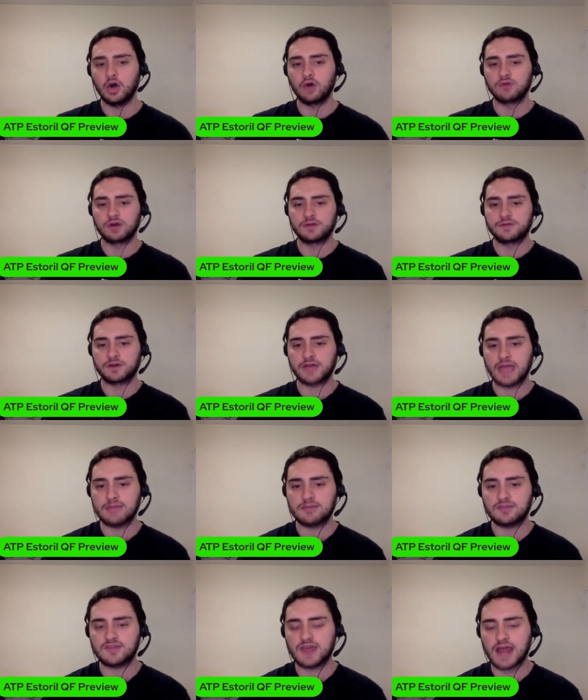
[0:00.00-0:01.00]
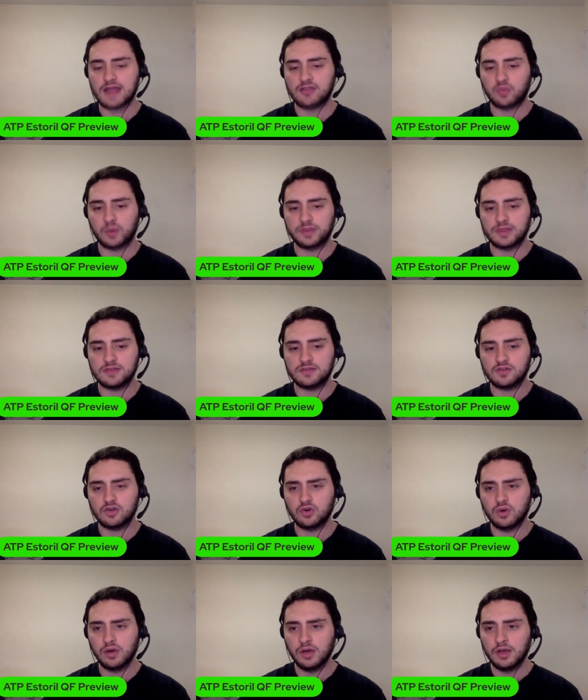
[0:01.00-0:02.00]
Over-under for games is set at
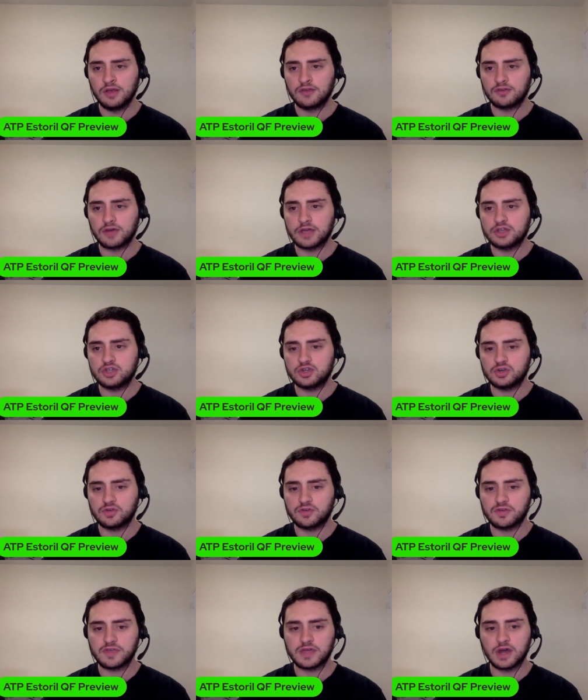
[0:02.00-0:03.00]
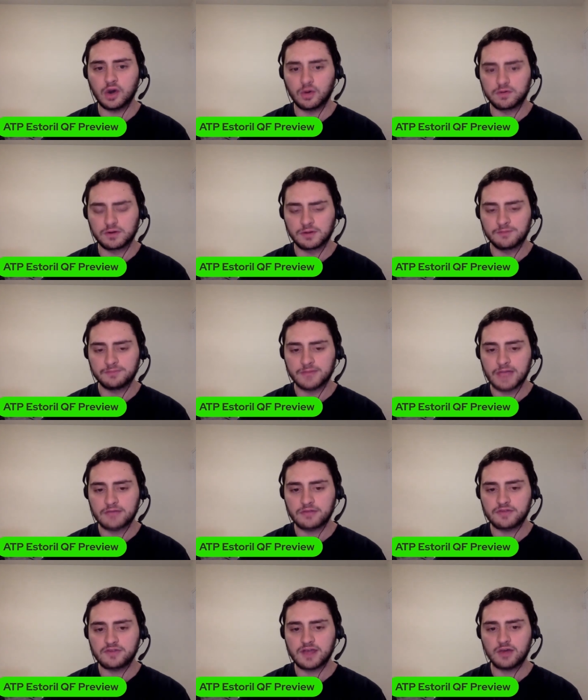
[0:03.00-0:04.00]
22. Slight juice to the over. As
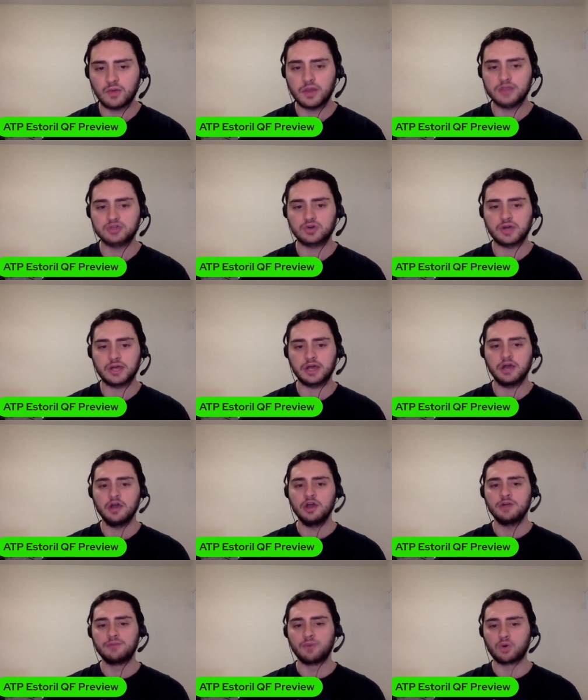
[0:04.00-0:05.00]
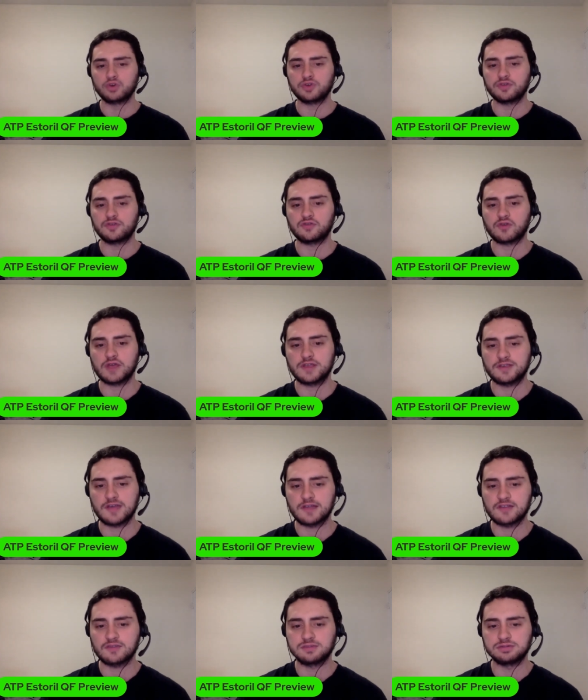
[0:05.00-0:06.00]
for the set wagering, Borges in straight
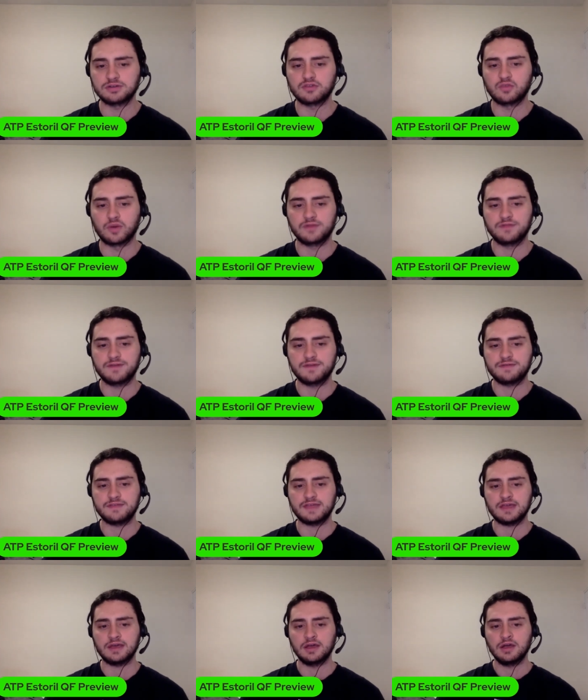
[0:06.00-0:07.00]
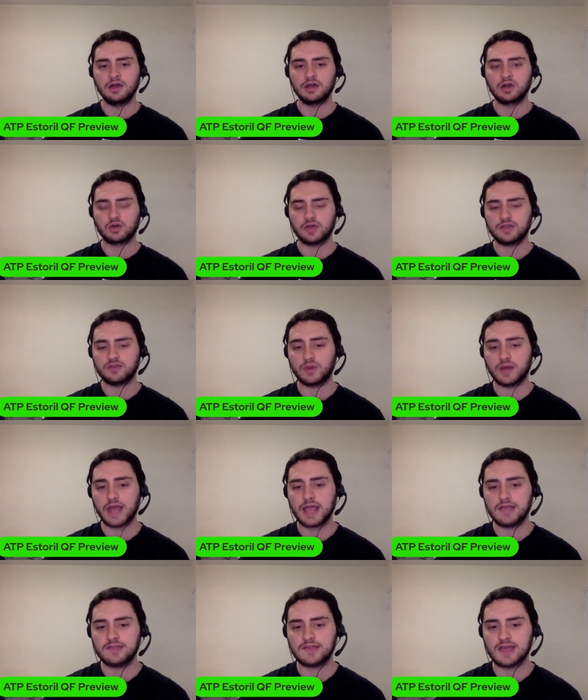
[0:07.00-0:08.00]
sets is plus 150. Garin to win
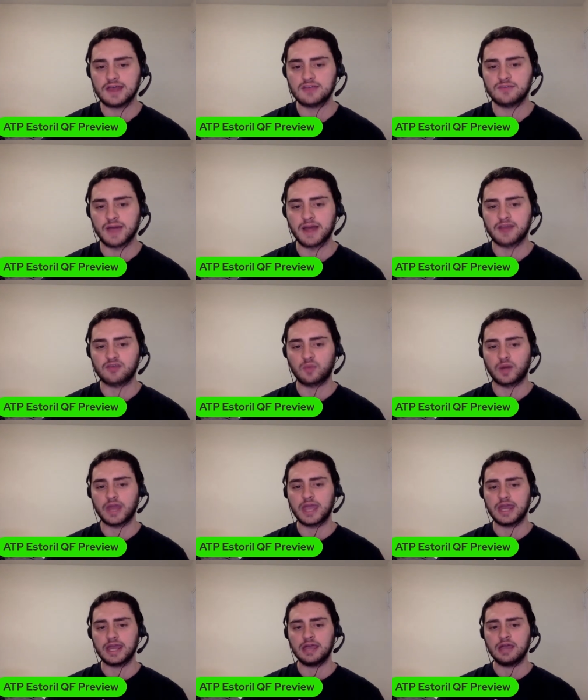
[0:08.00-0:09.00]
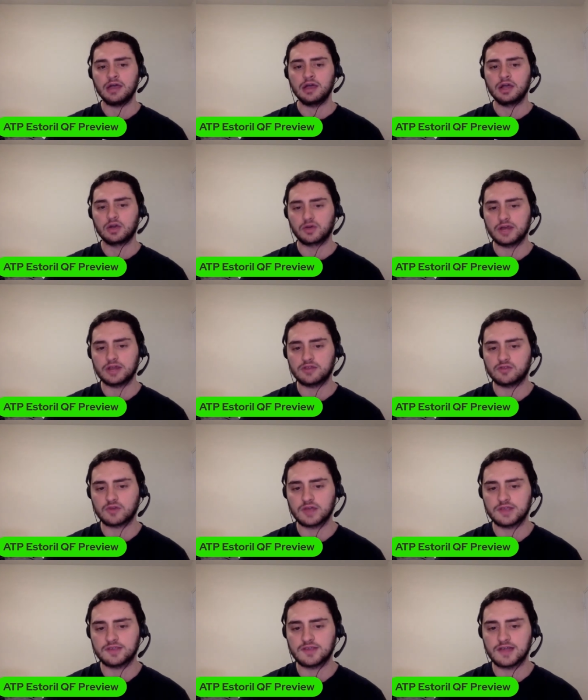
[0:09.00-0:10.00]
a set is minus 180. Garin in
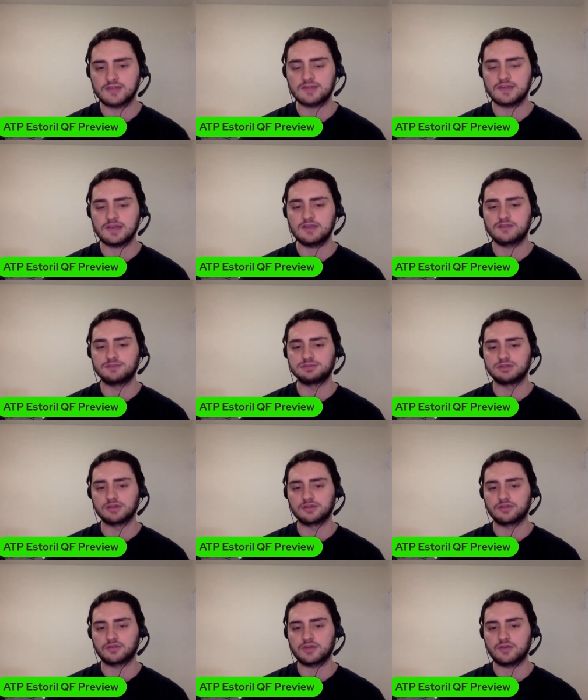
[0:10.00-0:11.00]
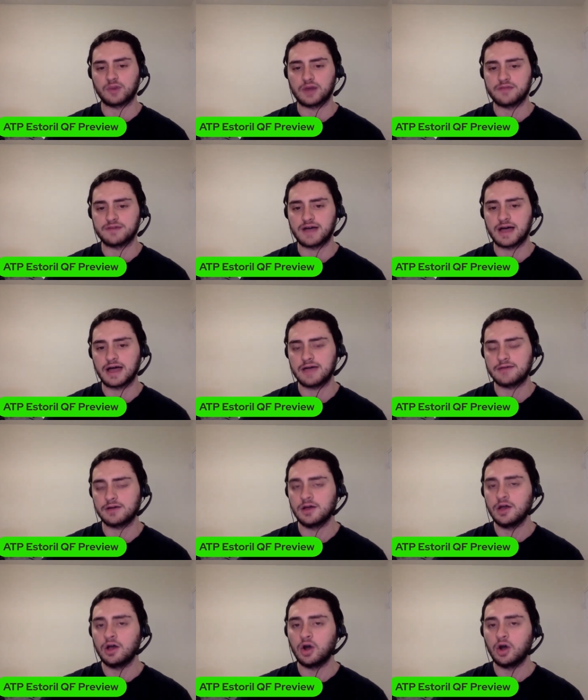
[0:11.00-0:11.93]
straight sets is plus 325.